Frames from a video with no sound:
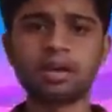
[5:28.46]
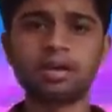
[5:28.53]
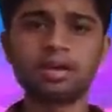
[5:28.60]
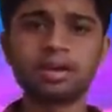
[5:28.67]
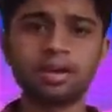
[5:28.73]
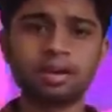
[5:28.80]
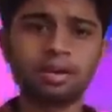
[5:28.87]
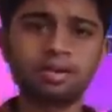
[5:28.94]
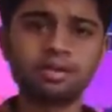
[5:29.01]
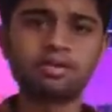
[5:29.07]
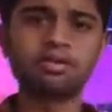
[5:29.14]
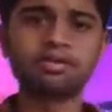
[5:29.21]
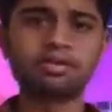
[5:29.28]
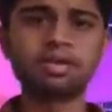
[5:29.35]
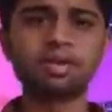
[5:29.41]
And
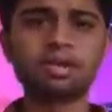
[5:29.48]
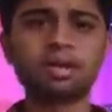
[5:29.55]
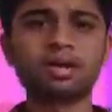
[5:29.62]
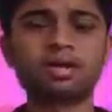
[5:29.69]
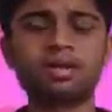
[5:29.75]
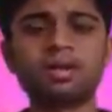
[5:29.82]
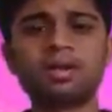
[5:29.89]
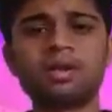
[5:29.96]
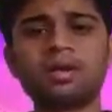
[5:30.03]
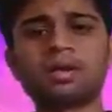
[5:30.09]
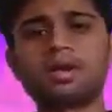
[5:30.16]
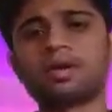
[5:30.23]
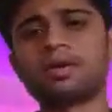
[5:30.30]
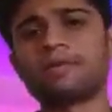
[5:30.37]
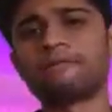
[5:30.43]
this is the
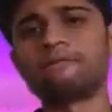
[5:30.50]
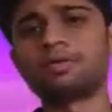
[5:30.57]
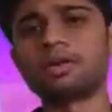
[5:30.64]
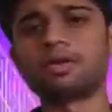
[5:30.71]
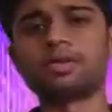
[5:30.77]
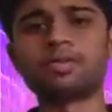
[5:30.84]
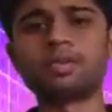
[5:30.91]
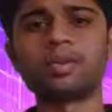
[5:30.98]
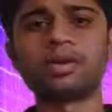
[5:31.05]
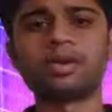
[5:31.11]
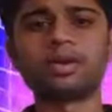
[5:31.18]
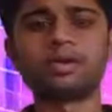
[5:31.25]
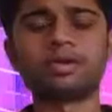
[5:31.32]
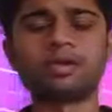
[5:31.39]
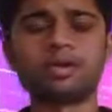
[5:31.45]

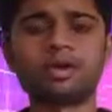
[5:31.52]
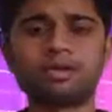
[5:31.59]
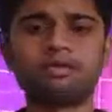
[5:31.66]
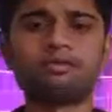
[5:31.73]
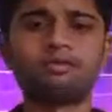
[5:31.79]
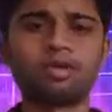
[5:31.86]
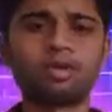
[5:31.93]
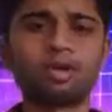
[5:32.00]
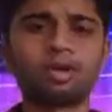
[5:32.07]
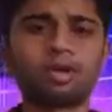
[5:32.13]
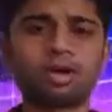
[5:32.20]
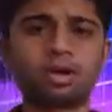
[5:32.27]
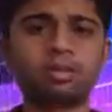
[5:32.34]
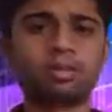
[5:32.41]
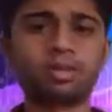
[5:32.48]
requirement of
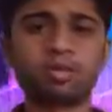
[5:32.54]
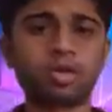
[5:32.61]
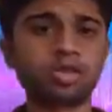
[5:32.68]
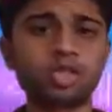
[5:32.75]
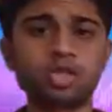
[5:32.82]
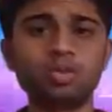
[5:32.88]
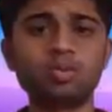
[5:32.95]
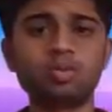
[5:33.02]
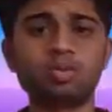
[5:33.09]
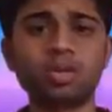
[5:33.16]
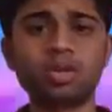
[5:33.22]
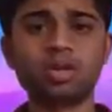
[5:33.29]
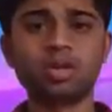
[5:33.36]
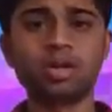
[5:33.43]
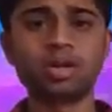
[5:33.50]
a
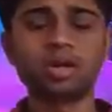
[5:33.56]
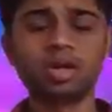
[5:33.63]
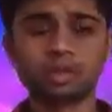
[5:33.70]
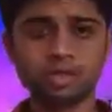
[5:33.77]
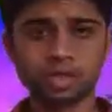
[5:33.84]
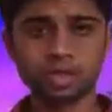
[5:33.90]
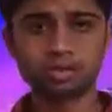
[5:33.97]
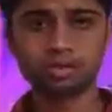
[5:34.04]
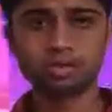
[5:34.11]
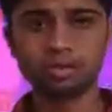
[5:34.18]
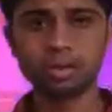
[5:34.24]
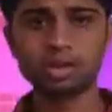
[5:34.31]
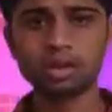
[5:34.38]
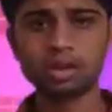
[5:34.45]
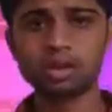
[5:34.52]
positive
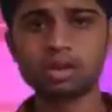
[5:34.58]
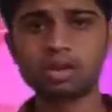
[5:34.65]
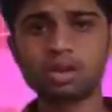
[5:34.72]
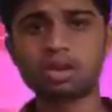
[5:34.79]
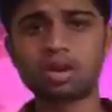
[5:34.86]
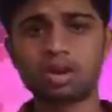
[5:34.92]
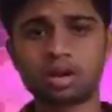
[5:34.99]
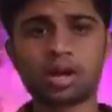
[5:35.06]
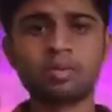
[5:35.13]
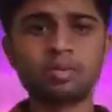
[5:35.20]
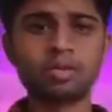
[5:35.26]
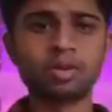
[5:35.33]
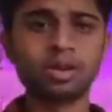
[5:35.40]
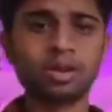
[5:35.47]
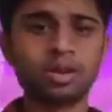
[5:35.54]
measurable
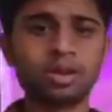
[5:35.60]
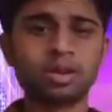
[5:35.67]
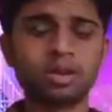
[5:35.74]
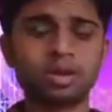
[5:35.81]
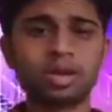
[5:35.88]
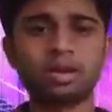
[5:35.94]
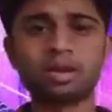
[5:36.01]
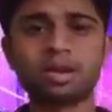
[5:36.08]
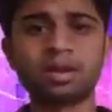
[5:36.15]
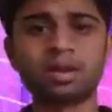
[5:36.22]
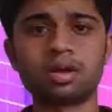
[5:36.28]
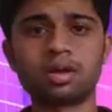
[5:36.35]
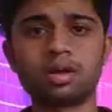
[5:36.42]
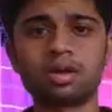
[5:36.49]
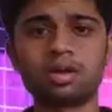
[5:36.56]
time
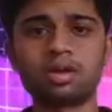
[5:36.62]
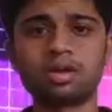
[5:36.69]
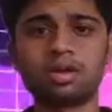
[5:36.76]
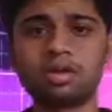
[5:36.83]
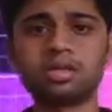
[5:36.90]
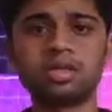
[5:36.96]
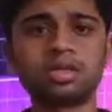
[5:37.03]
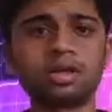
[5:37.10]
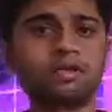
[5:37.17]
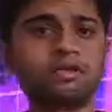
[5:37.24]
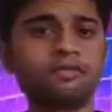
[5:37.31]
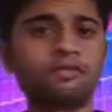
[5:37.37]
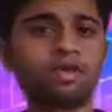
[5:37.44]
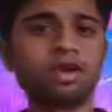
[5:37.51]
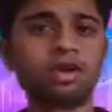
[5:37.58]
in the
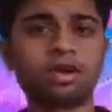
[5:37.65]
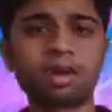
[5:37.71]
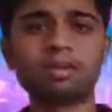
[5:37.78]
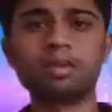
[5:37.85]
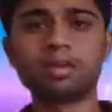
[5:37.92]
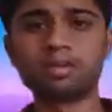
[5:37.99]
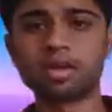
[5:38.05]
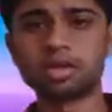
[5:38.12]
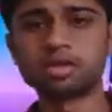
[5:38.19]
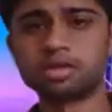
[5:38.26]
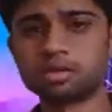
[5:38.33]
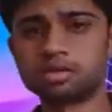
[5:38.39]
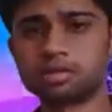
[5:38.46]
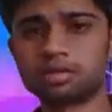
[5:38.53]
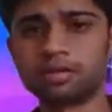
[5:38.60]
range of time
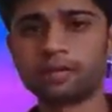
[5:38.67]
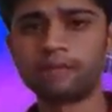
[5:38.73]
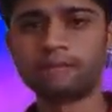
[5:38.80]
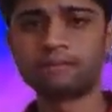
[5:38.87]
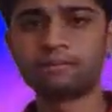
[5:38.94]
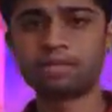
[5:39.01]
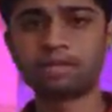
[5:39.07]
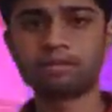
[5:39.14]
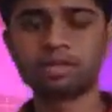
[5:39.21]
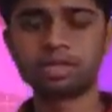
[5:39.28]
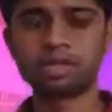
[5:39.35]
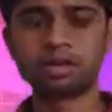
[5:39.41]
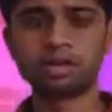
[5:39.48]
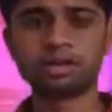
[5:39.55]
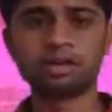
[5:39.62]
dimensions
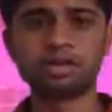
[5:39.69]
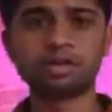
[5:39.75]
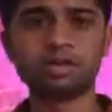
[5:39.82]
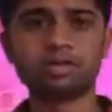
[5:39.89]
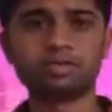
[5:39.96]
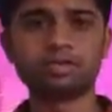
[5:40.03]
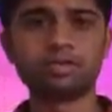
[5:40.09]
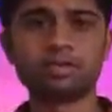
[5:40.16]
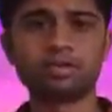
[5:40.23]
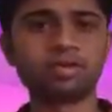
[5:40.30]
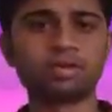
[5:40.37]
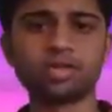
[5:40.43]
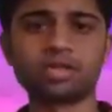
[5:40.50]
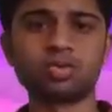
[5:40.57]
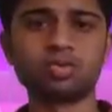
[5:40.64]
which are varying
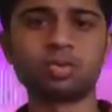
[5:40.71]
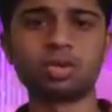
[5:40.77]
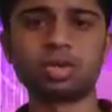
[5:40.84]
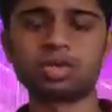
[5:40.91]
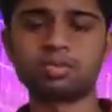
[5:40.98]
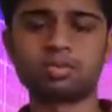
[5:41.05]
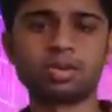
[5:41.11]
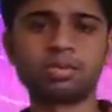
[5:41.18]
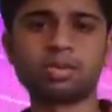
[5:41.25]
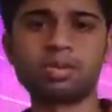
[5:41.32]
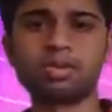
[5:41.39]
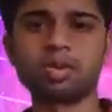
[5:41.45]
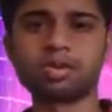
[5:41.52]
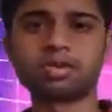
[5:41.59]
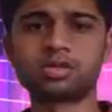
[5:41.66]
from unit mass to the
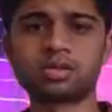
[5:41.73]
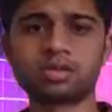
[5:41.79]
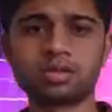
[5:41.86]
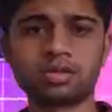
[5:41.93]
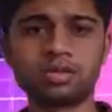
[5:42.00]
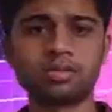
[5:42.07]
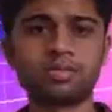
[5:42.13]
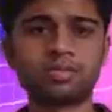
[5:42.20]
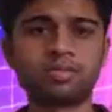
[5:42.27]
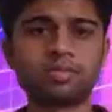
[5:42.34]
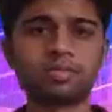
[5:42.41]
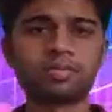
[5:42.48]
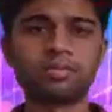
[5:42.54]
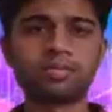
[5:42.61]
highest possible mass.